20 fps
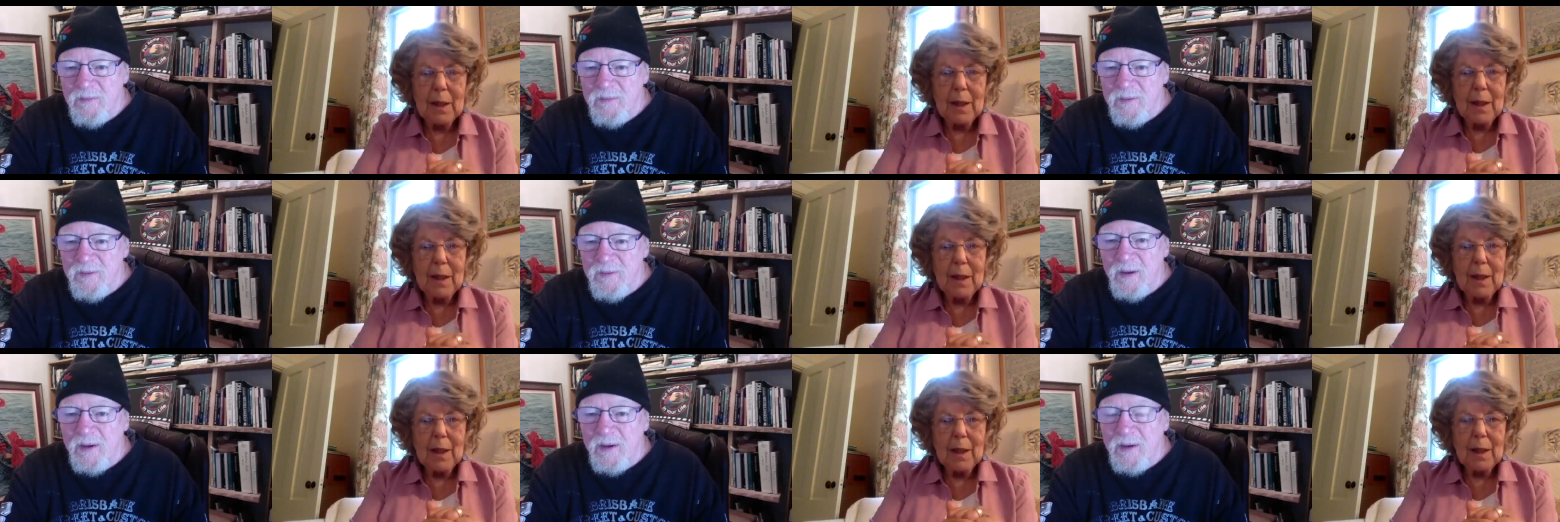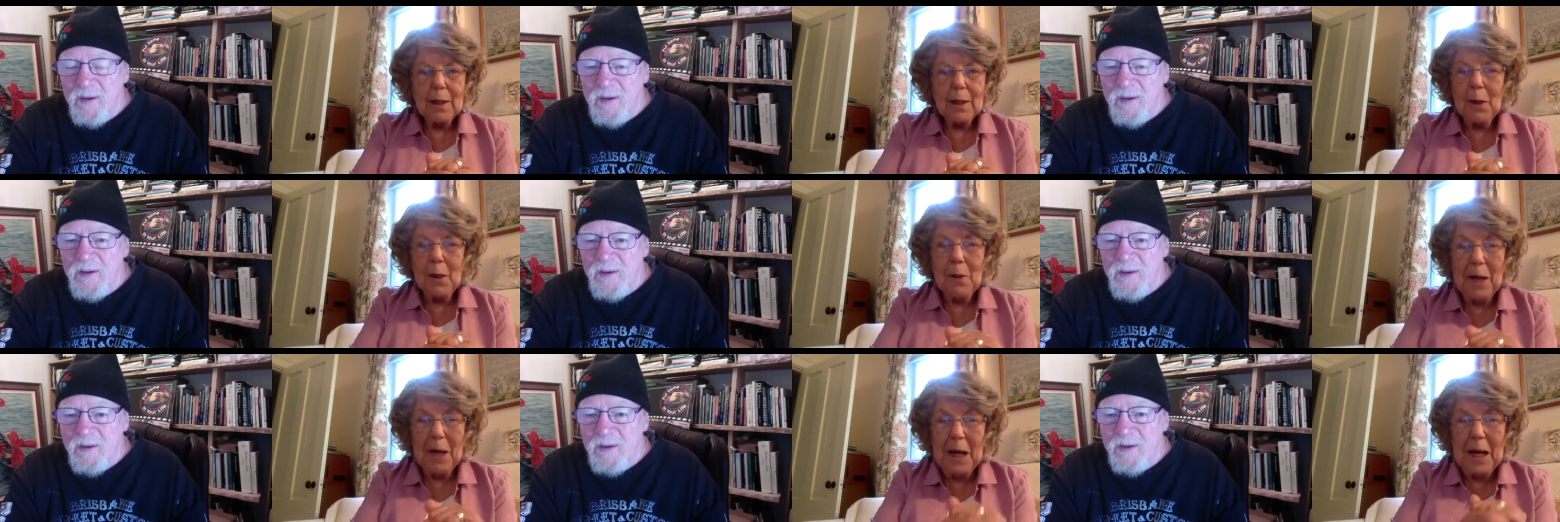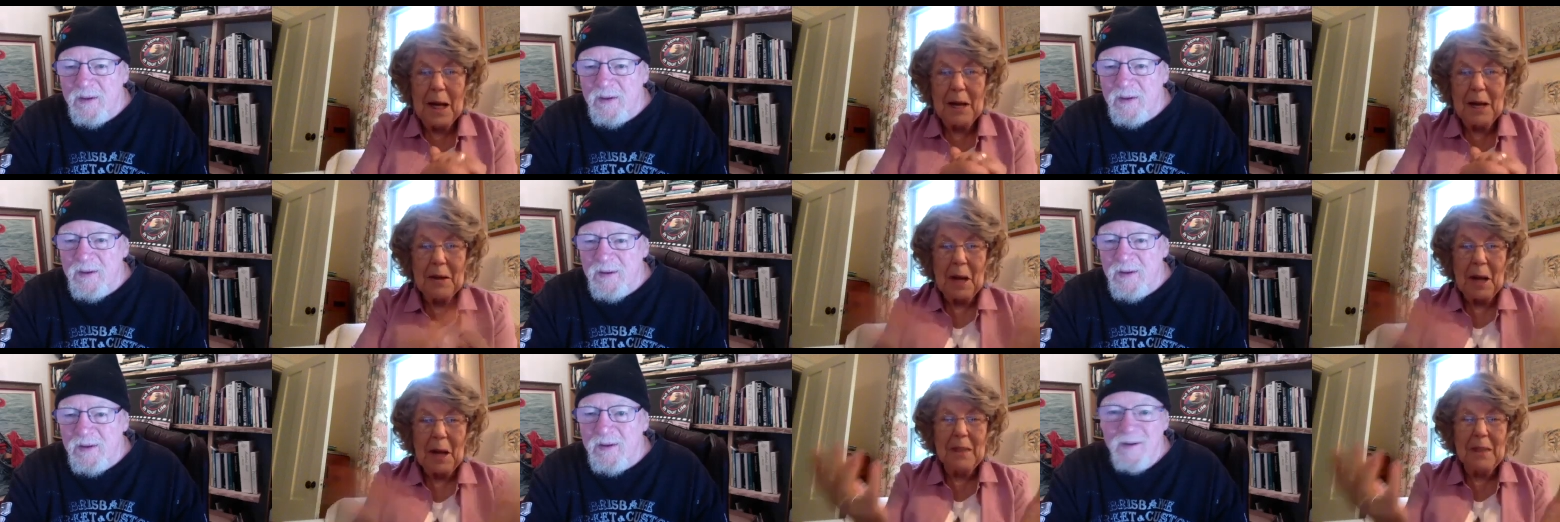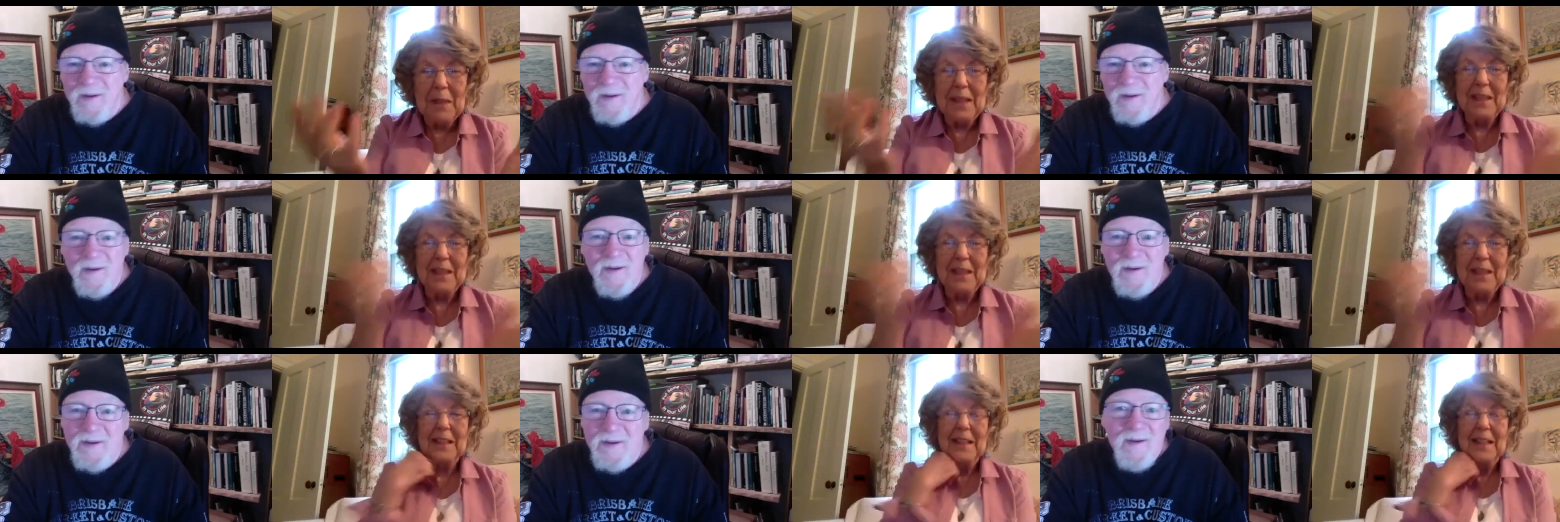Speaker 1: Yeah, you know, I mean,
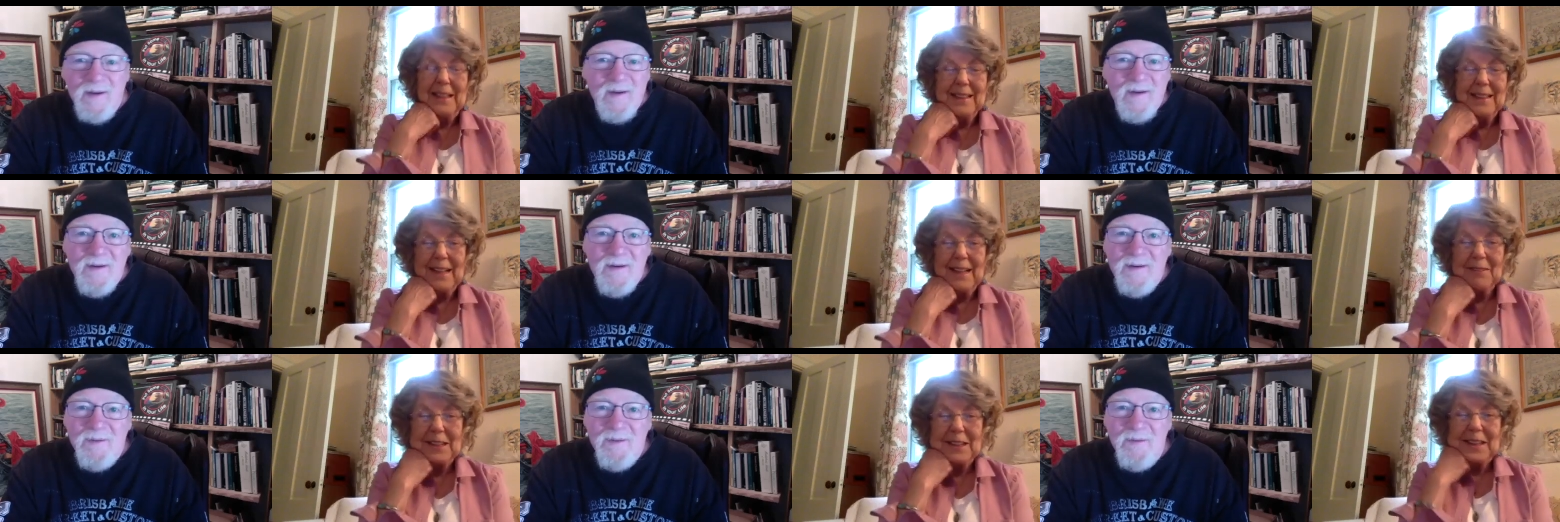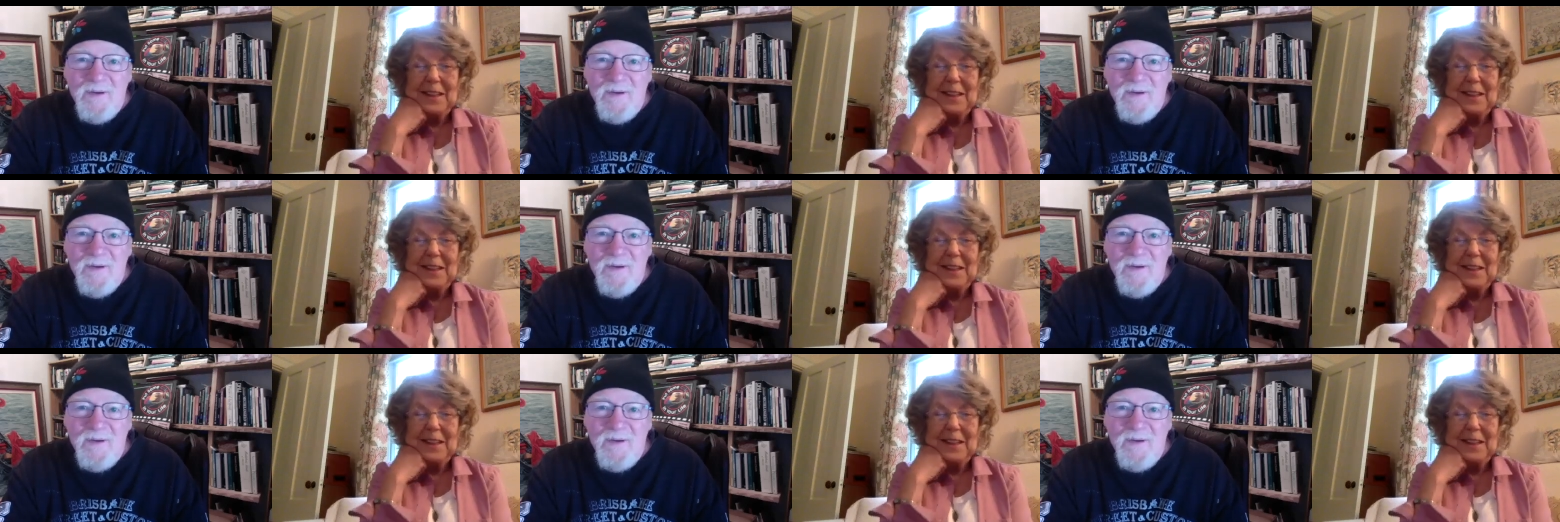that was